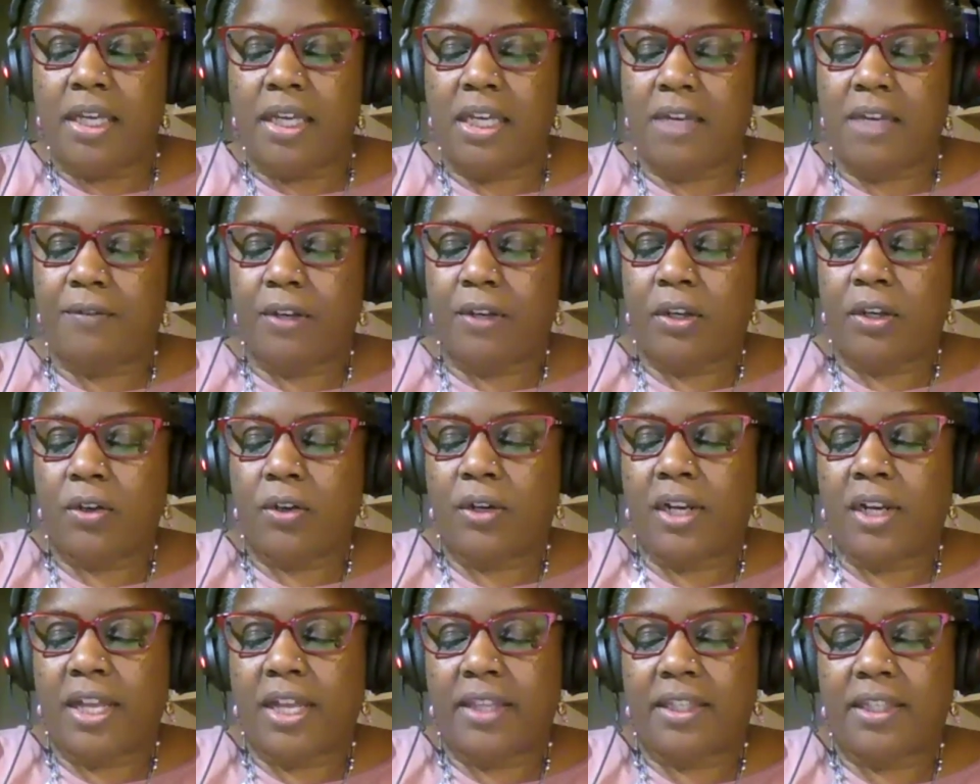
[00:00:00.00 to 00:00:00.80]
Even
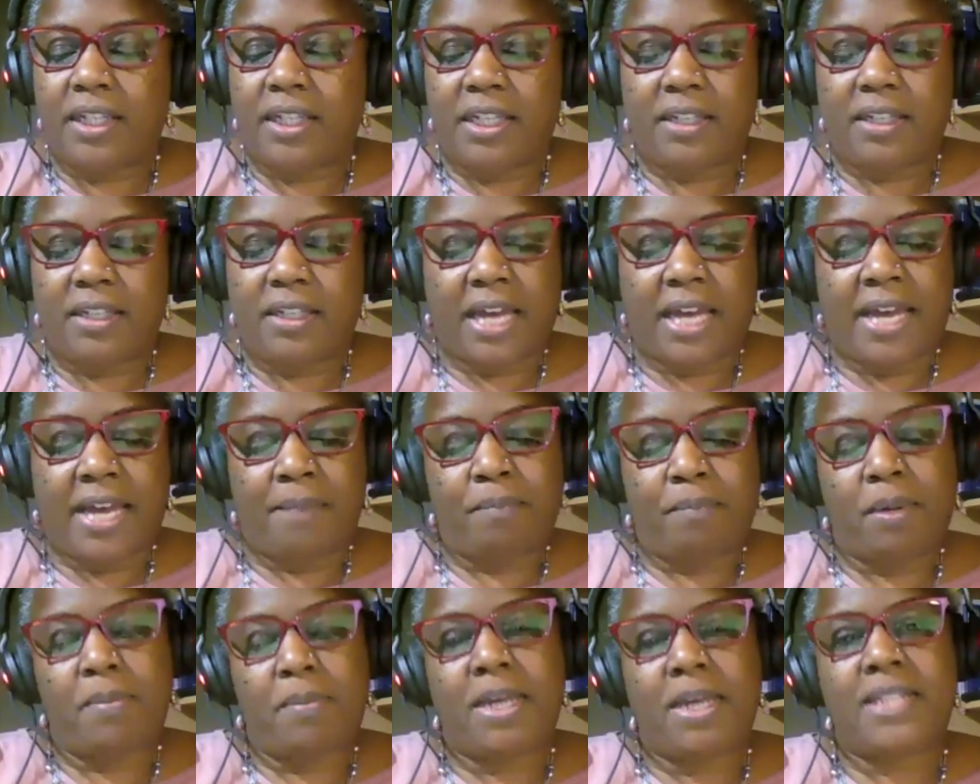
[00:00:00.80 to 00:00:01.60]
though London
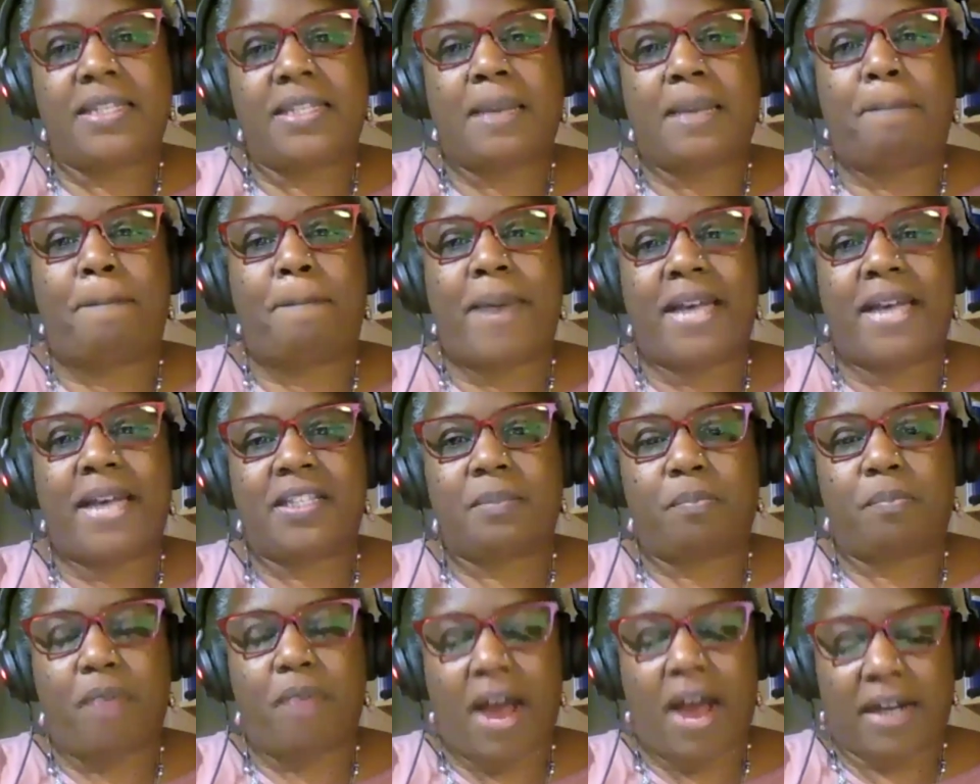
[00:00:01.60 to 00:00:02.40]
implements a
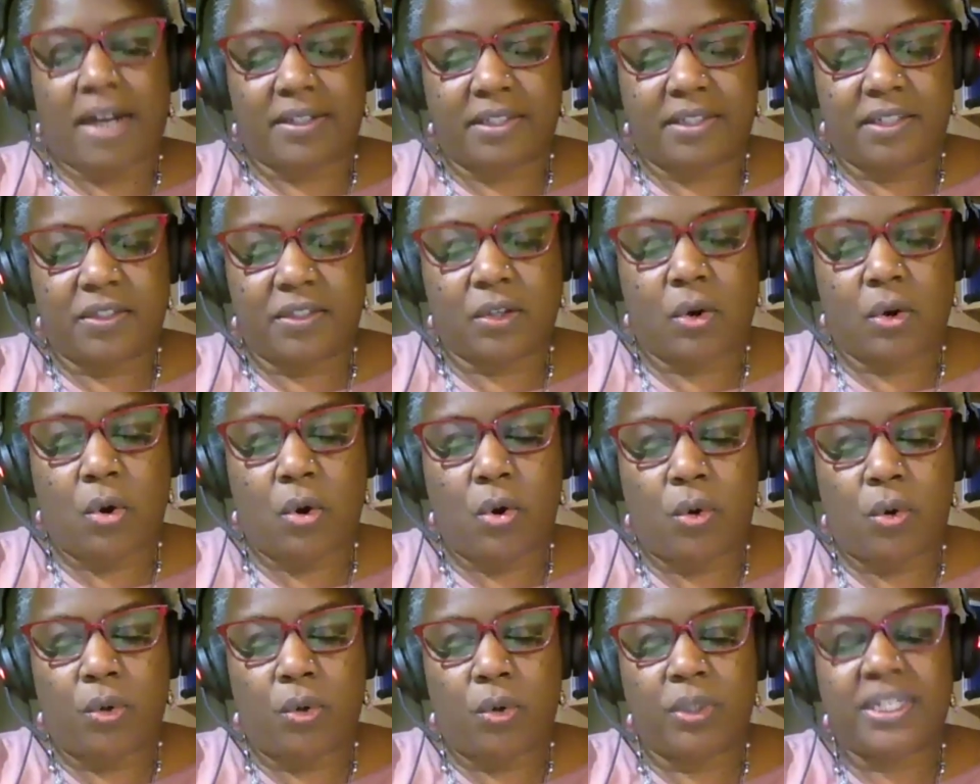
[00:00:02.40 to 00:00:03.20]
best practice
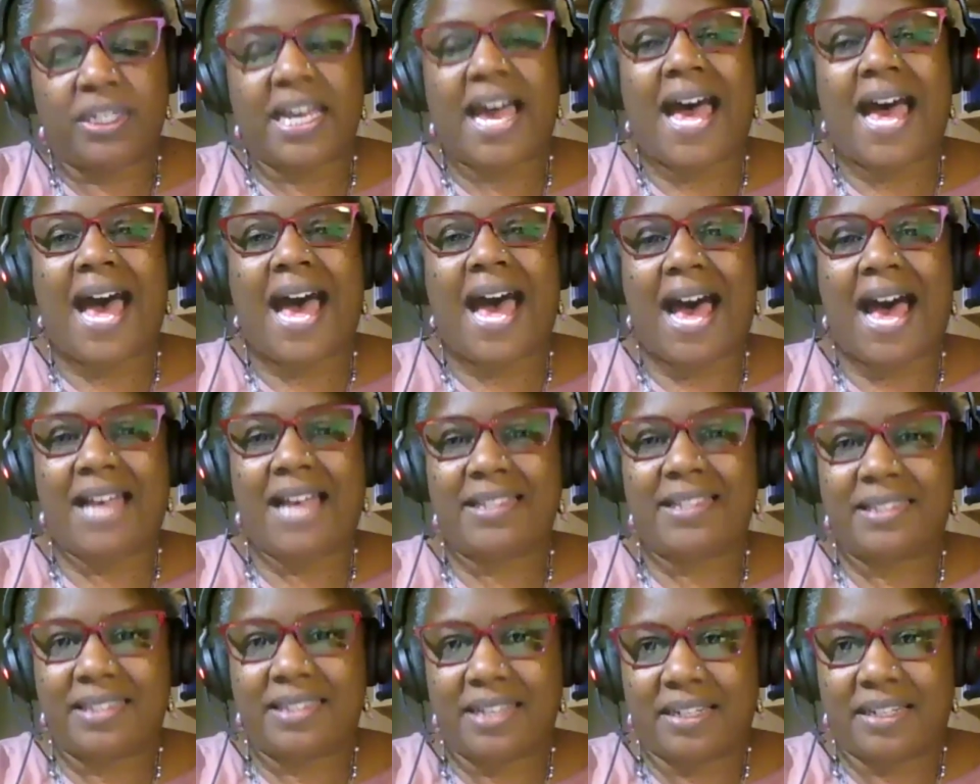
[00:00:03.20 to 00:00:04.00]
called
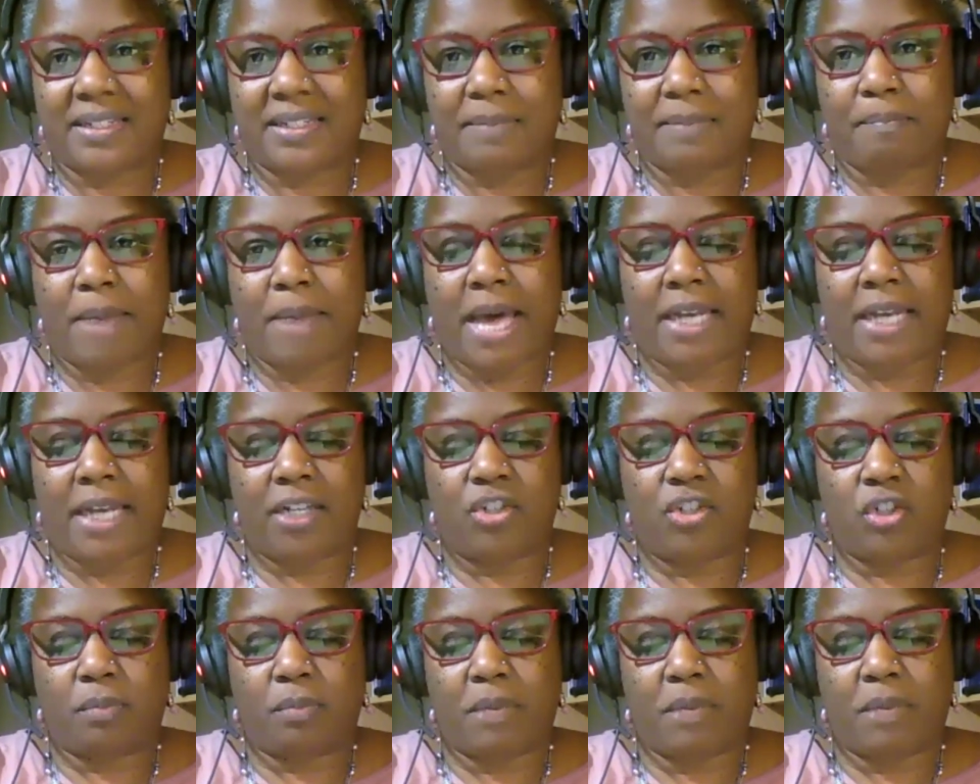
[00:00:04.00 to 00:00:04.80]
asset
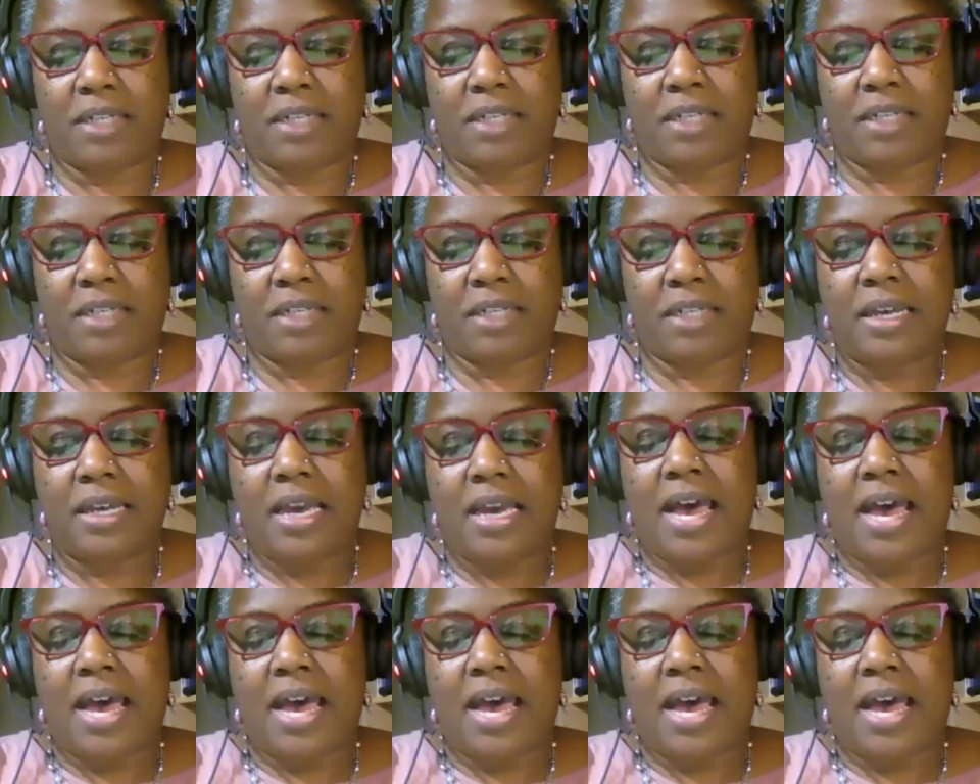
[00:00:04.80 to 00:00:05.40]
management,